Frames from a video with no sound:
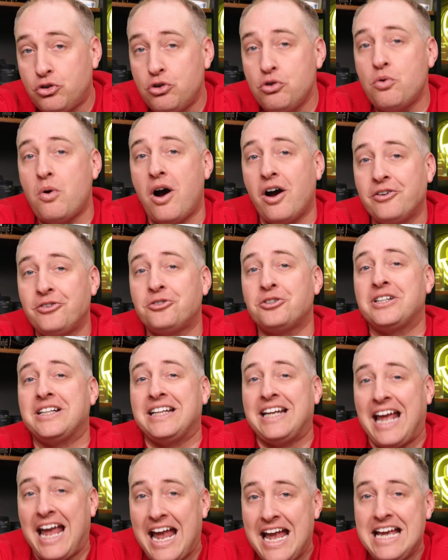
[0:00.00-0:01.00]

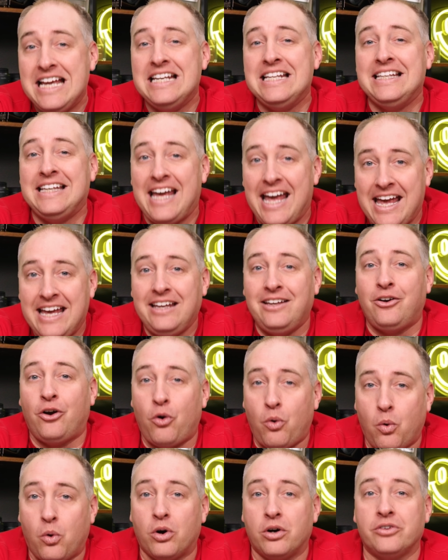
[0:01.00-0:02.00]
288
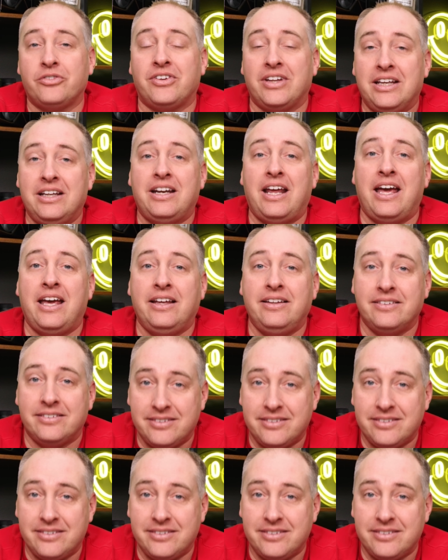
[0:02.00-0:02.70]
cores in a